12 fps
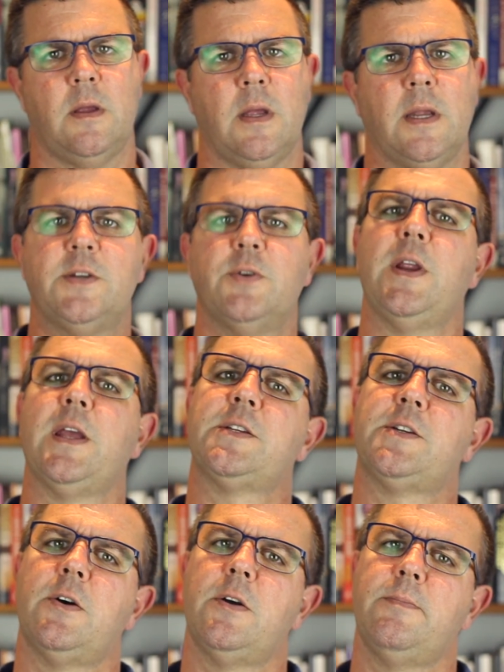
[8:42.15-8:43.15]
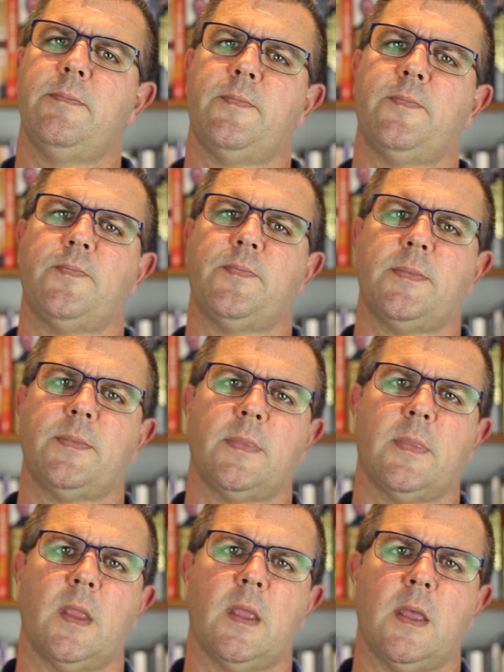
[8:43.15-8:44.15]
Until next time,
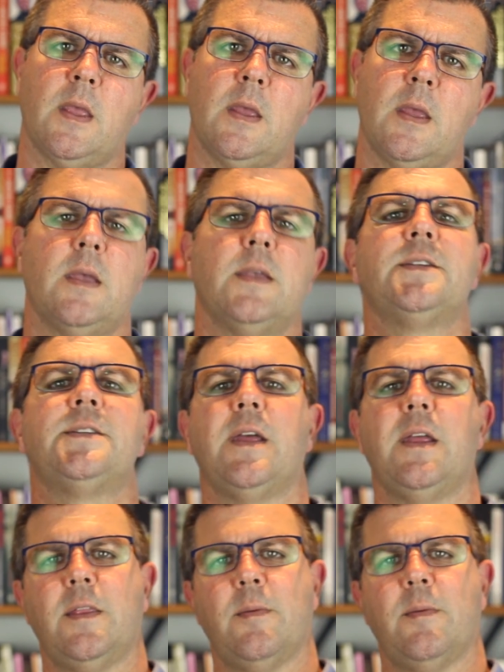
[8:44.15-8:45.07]
stay in the